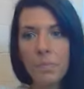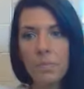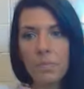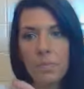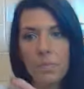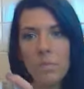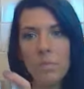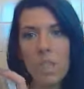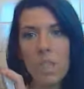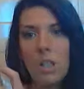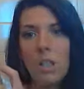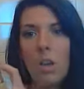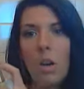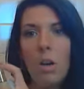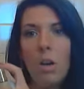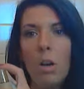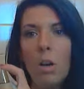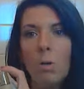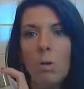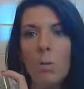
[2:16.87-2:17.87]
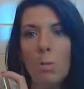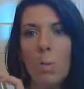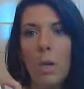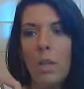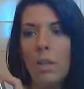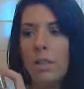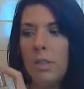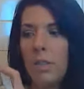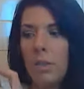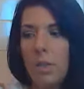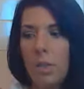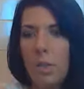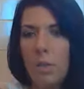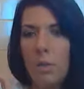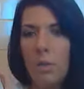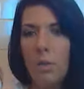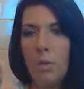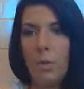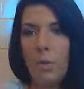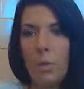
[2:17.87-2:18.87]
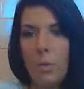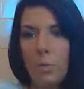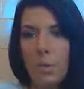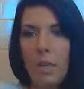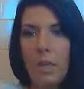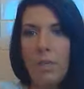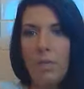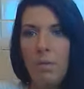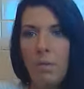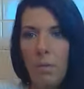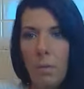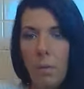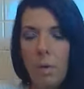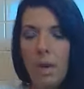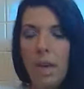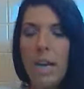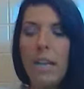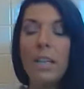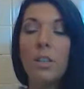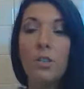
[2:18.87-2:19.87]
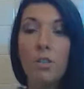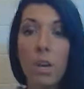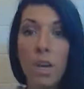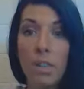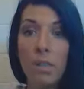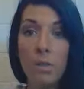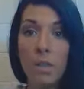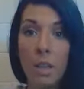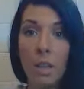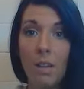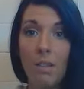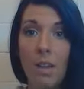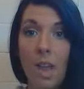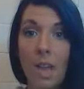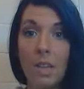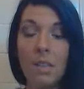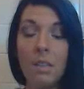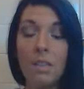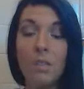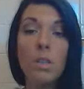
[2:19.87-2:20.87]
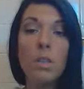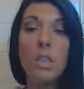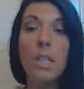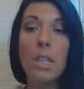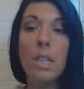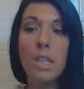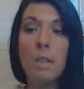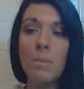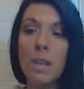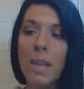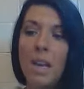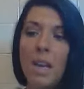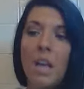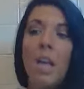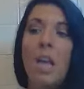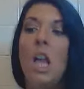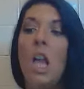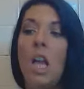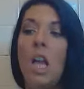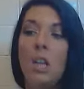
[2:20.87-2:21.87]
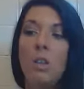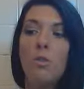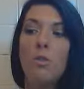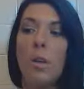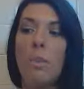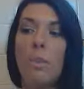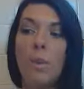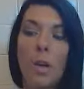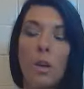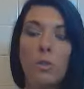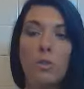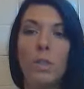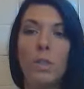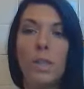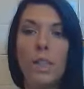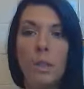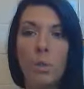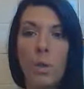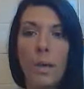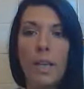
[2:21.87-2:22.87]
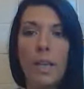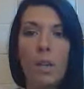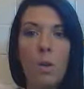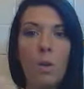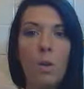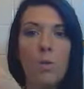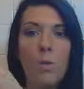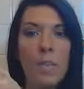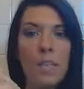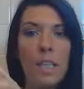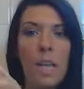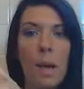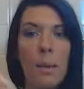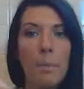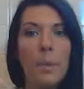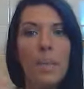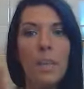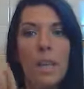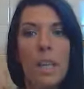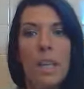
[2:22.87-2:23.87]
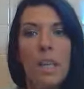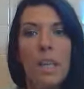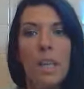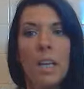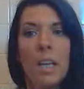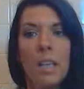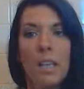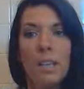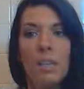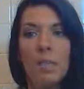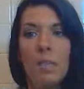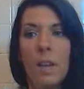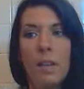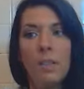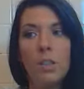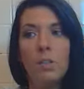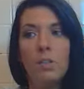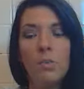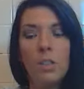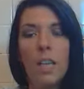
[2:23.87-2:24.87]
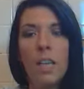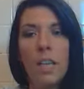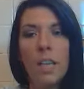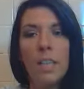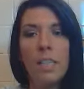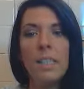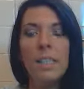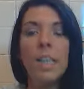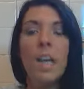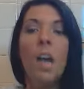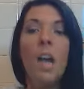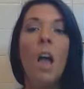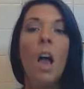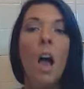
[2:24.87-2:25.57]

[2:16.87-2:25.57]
So I'll go 1, 2, 3, 4, and it dries really fast. So you take the mitt, you rub it on really quick, go over the top of your hands, around your wrist.